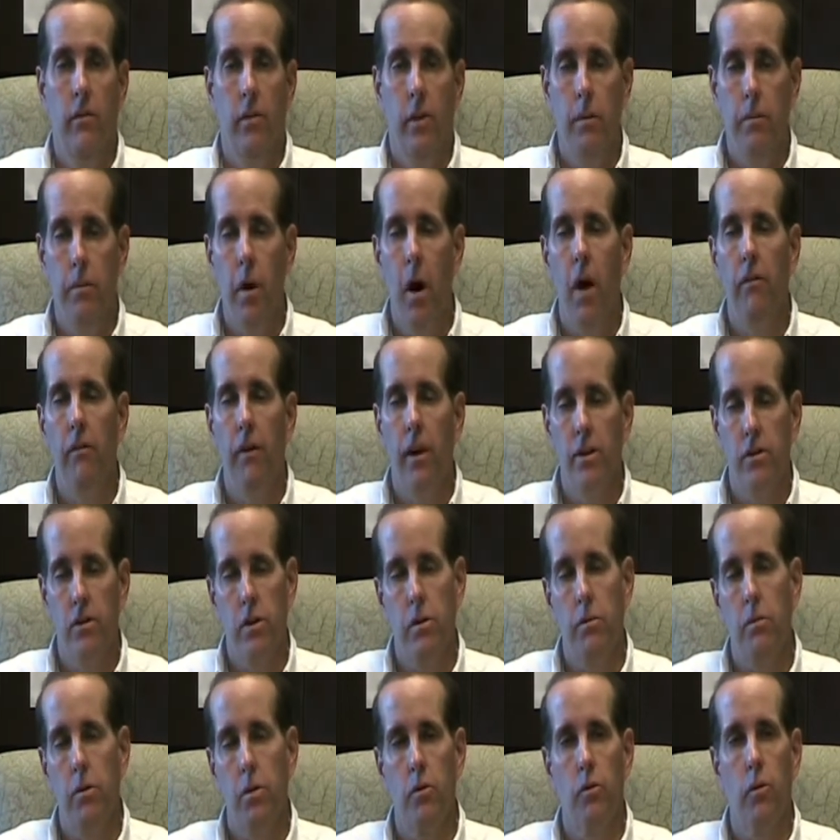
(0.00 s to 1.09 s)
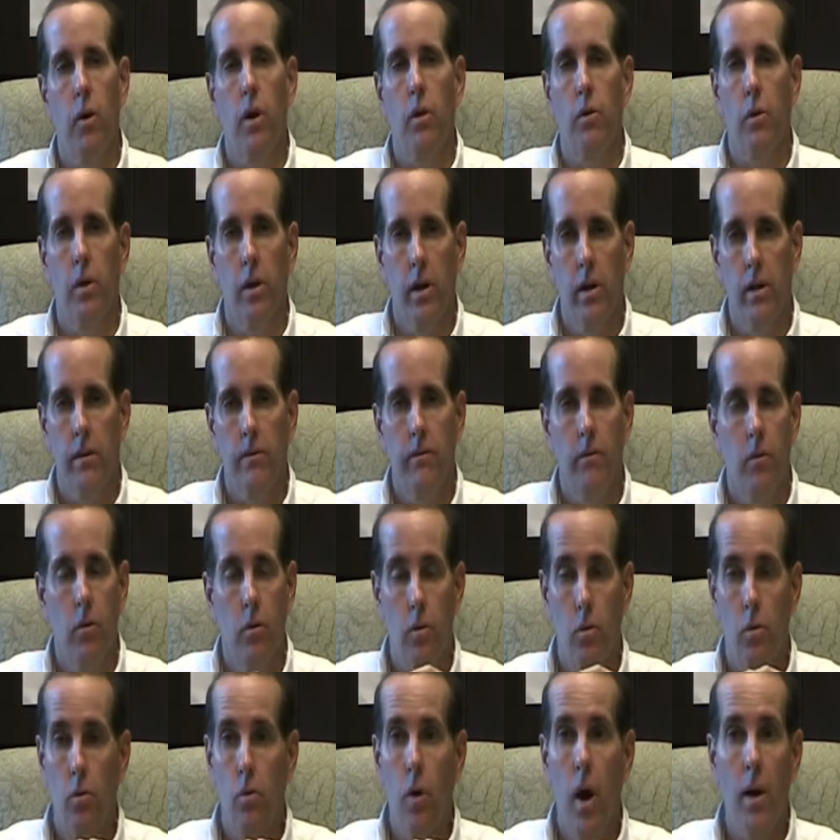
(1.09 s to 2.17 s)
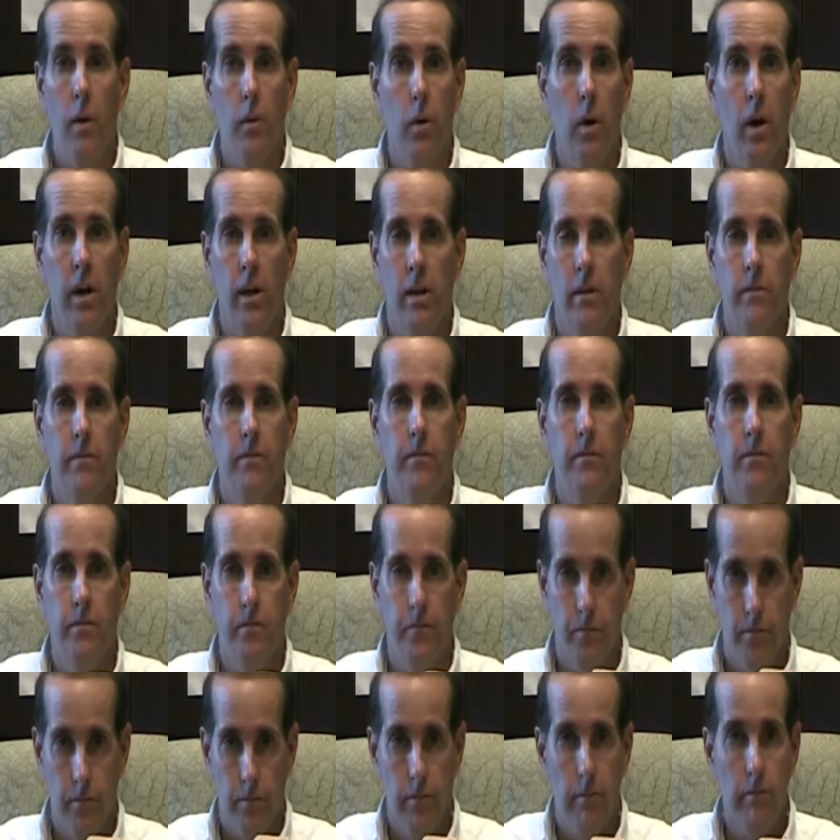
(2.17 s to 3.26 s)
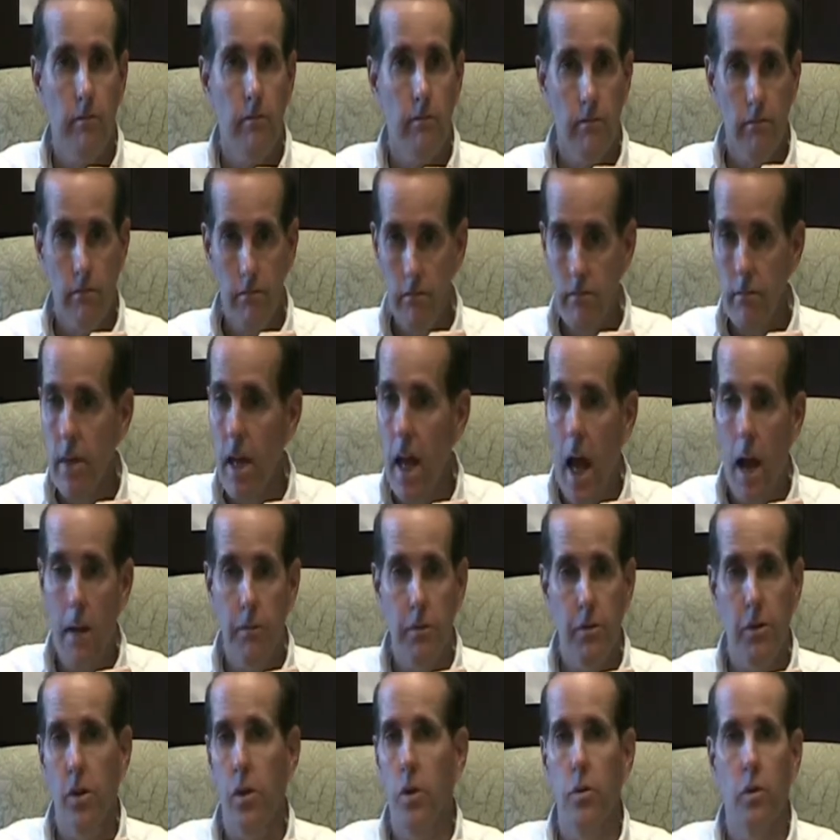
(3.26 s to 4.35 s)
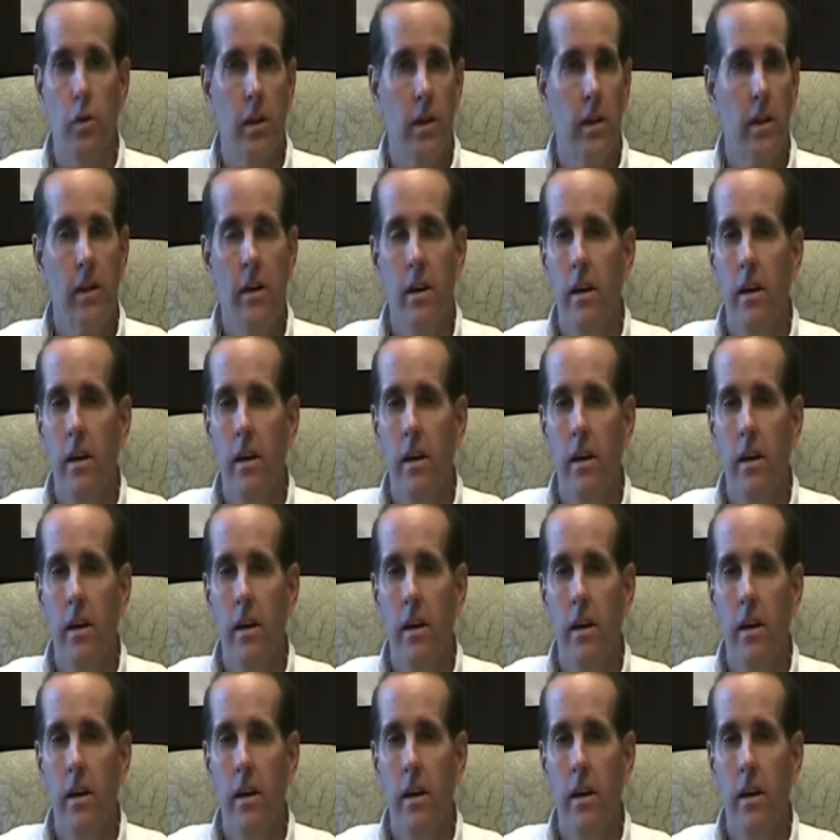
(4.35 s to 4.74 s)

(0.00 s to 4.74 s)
The ball flight should improve right away. Right away. Absolutely.